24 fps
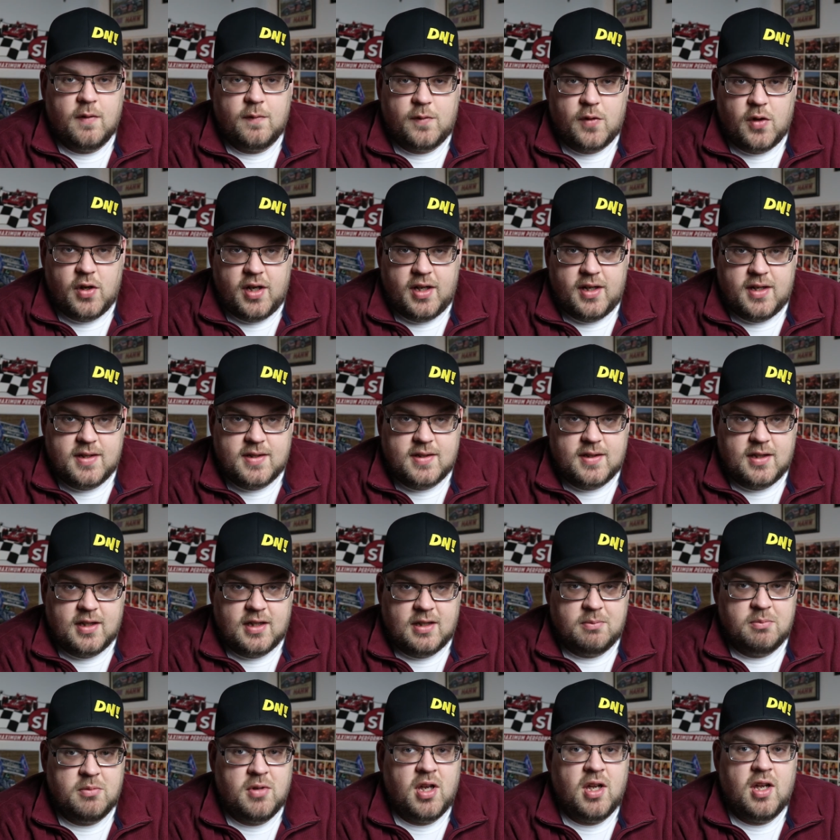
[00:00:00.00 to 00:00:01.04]
full head of
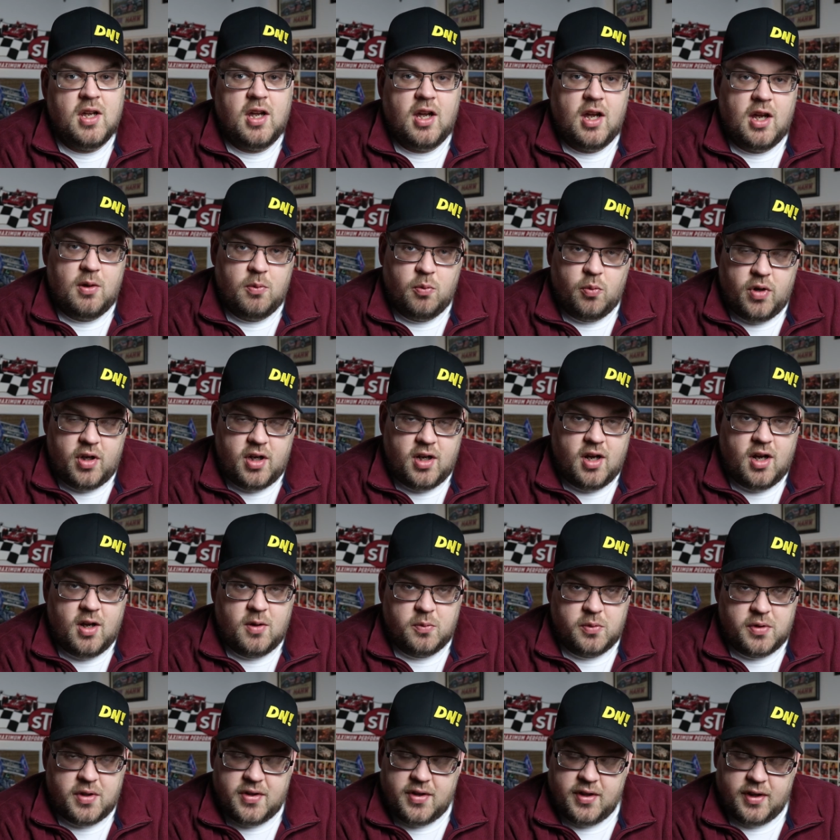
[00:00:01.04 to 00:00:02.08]
steam, and went
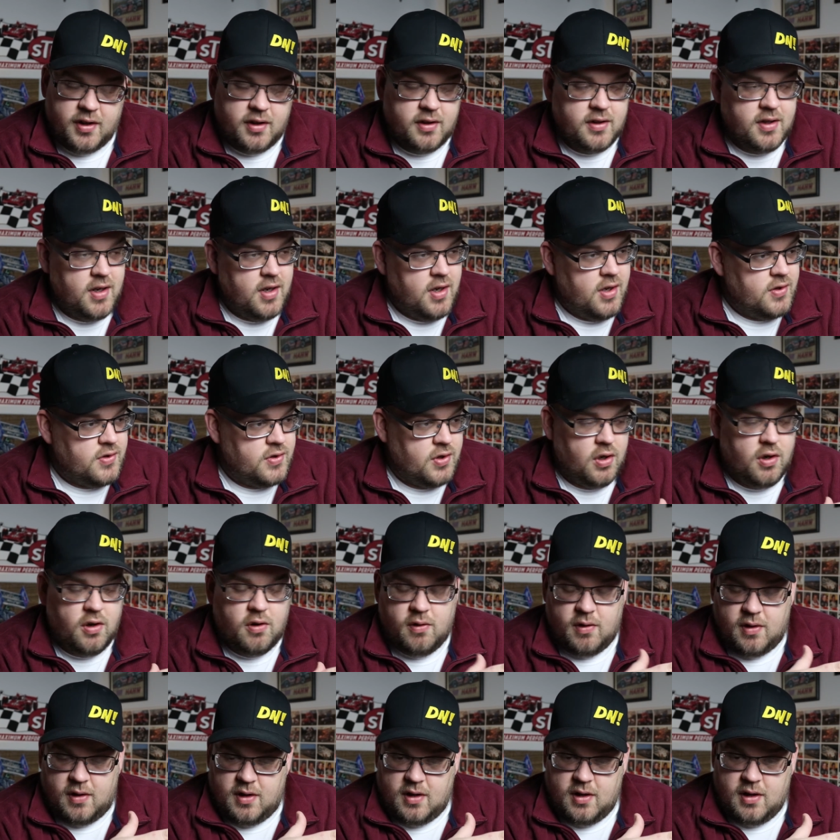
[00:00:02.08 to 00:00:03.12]
on with it.
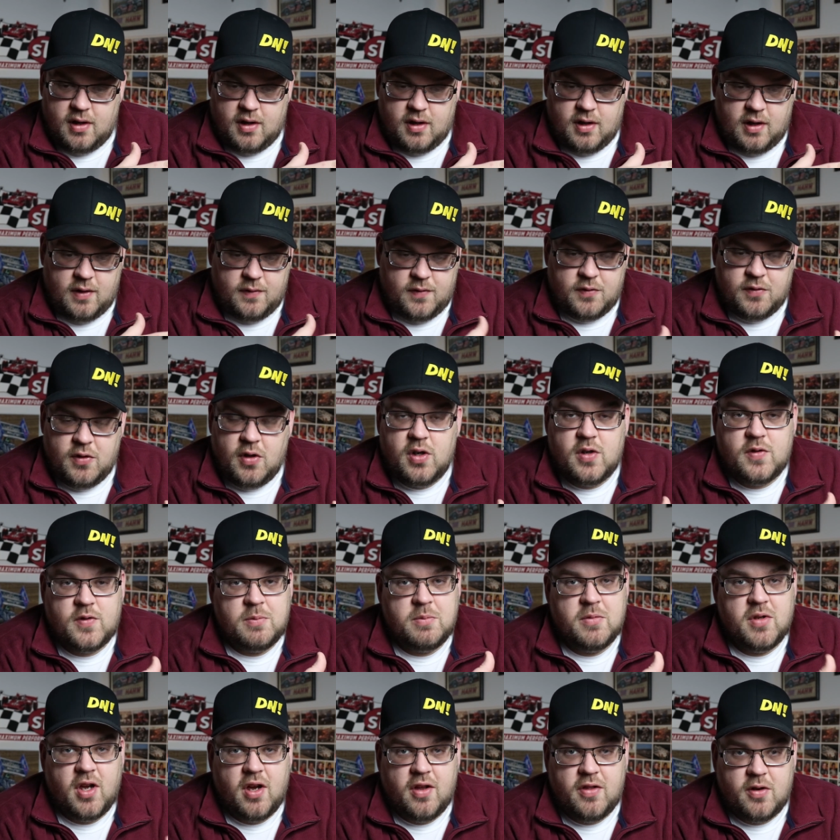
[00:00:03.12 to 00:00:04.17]
So if you notice
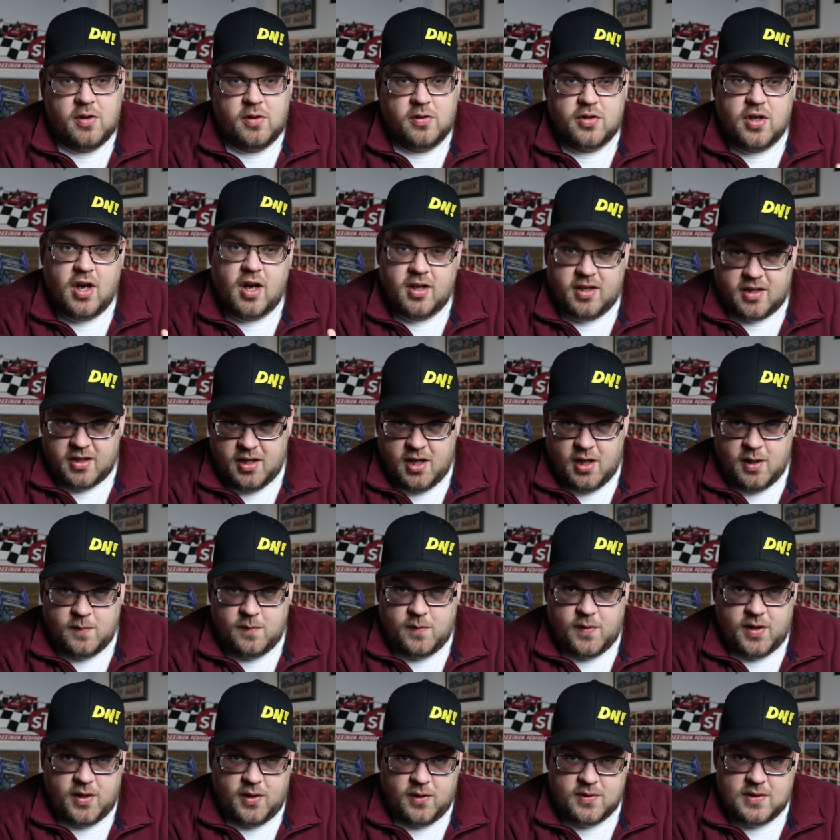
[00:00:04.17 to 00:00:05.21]
from the other talking
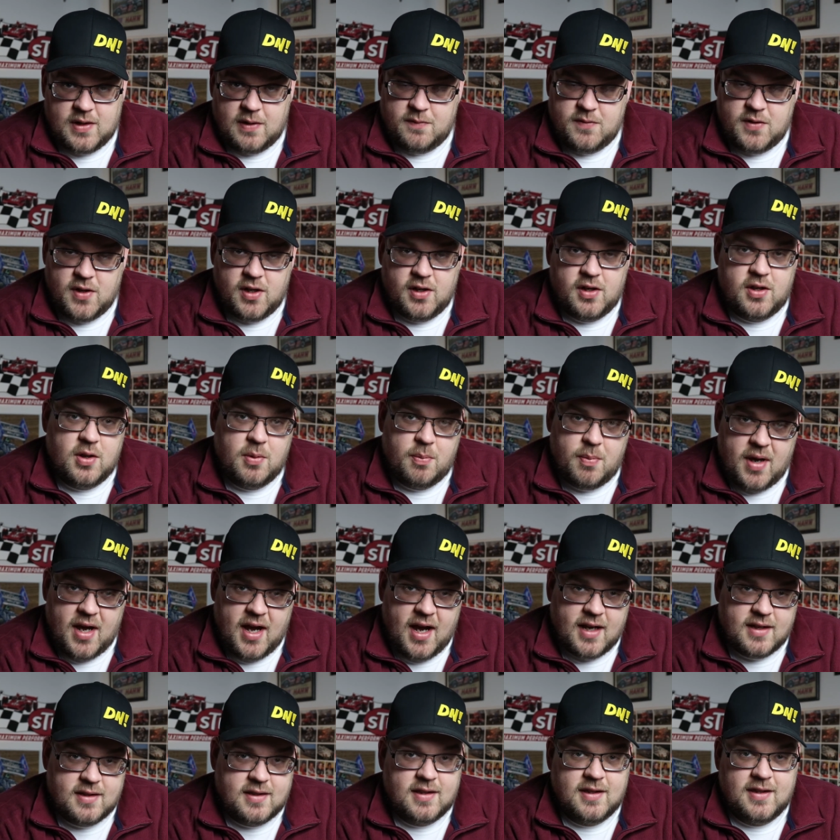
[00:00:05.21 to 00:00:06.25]
head videos I've done in the
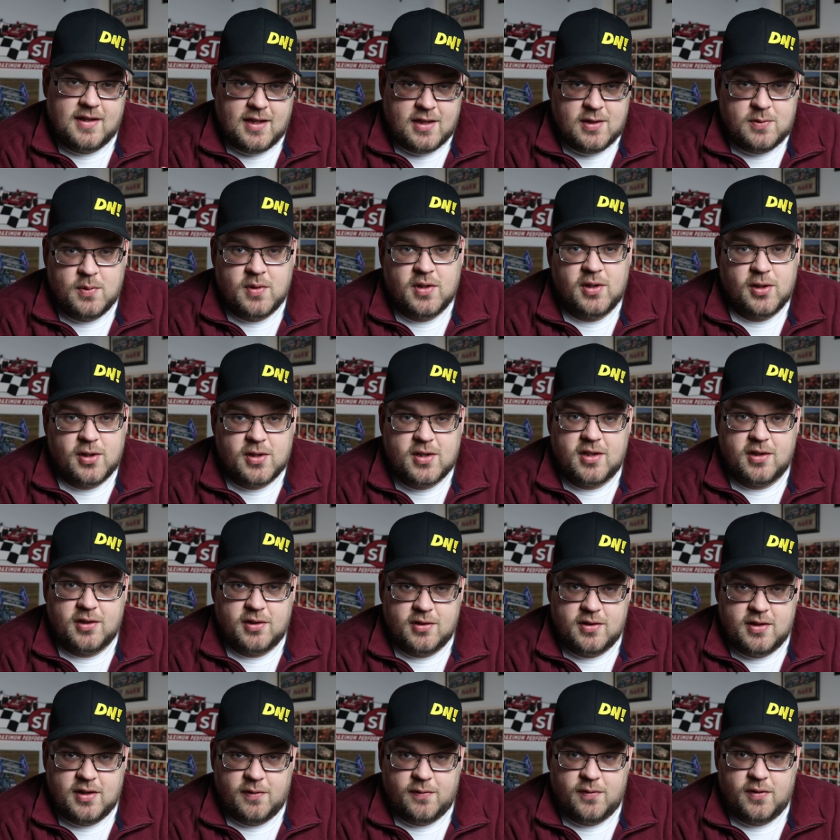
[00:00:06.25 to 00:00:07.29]
past, this one looks a
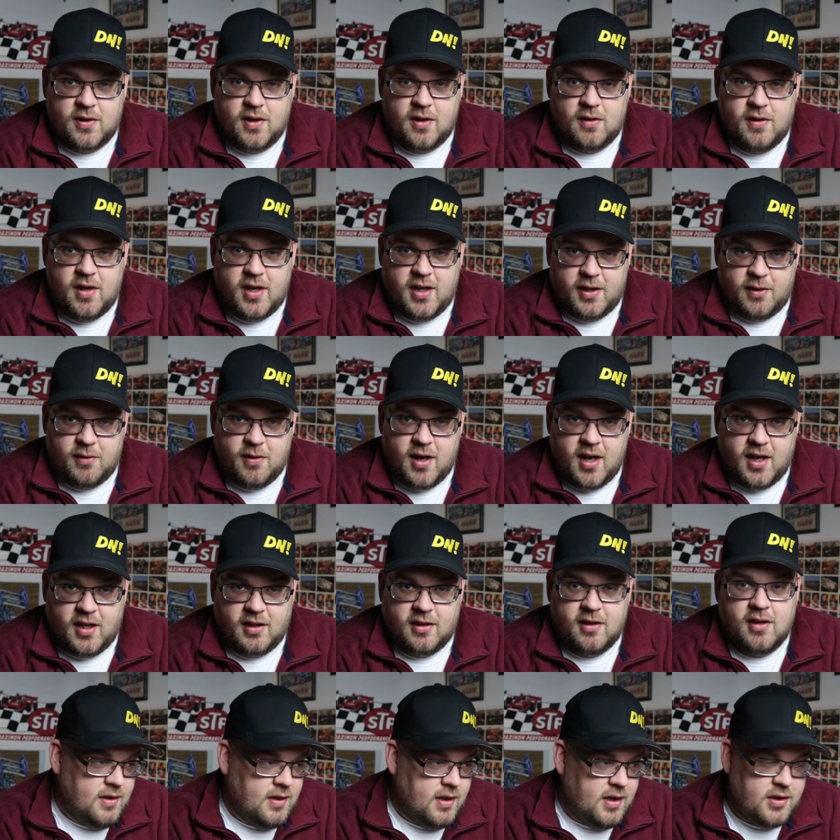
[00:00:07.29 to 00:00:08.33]
little different already,
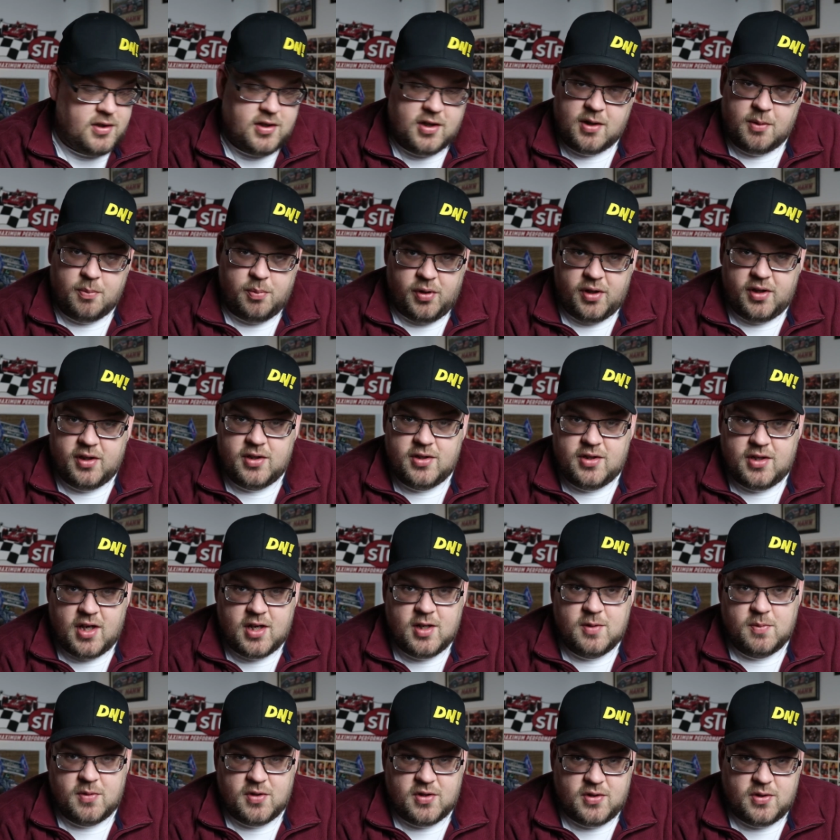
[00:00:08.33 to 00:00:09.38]
right? I completely
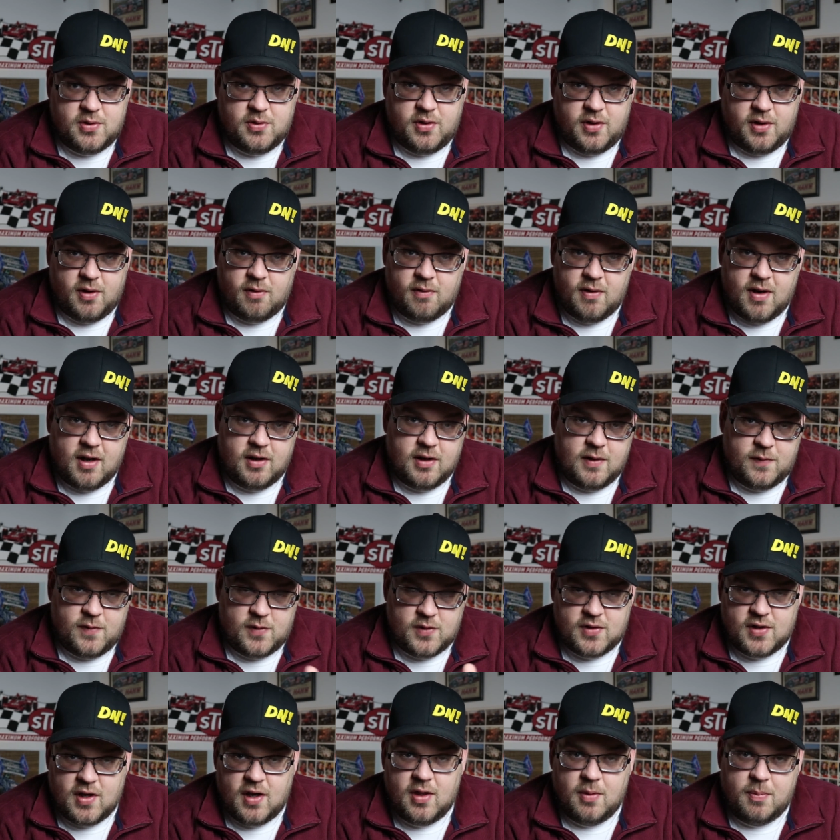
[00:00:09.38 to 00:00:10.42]
changed my studio around. If
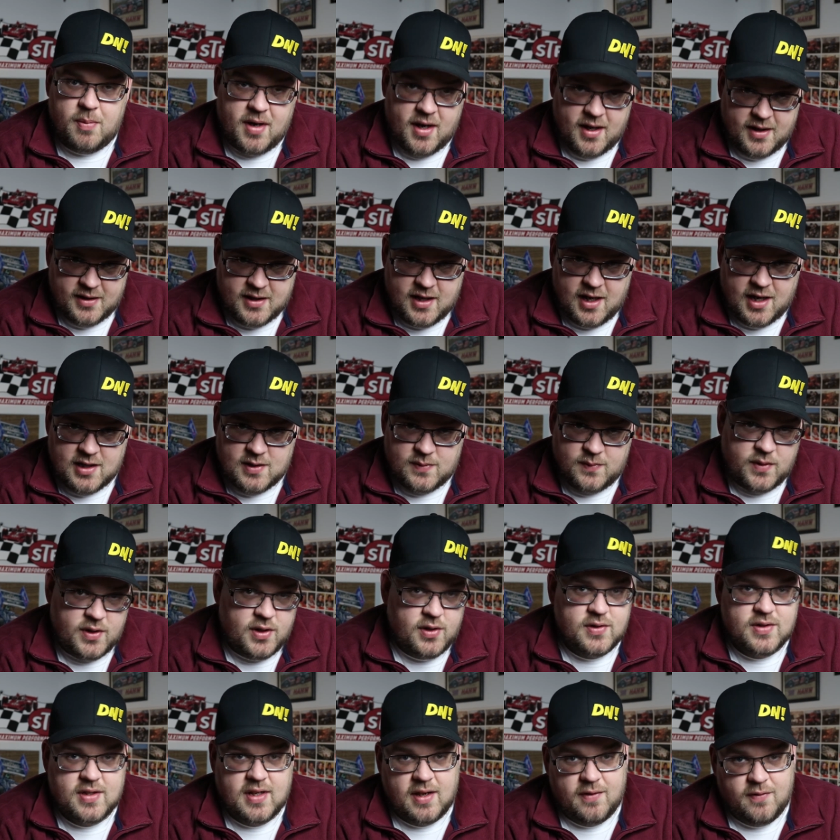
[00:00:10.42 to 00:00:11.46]
you saw the podcast
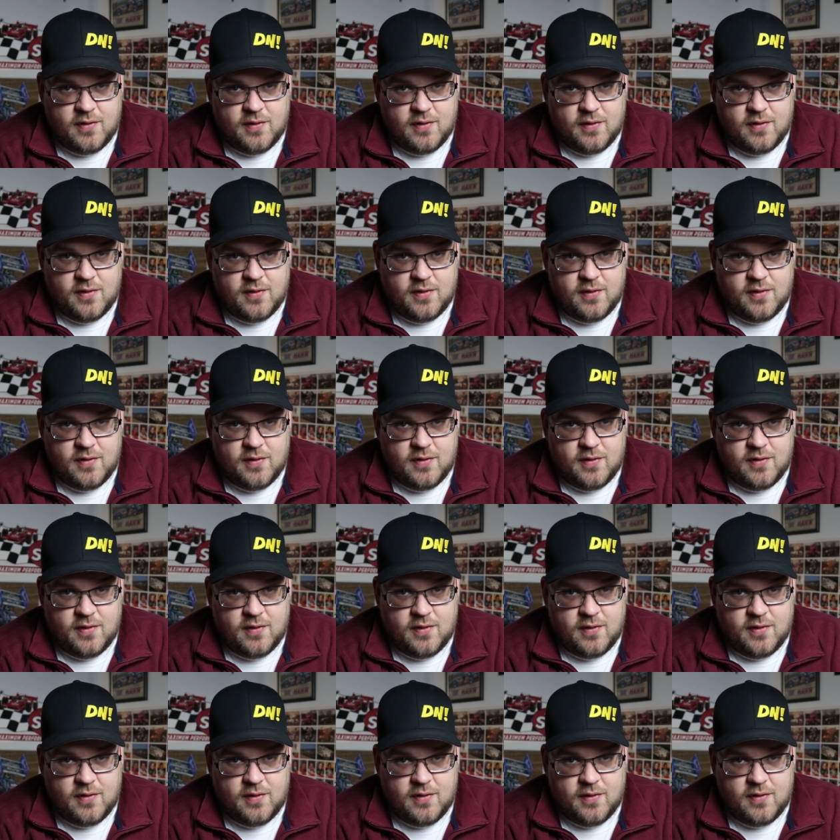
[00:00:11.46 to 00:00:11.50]
videos that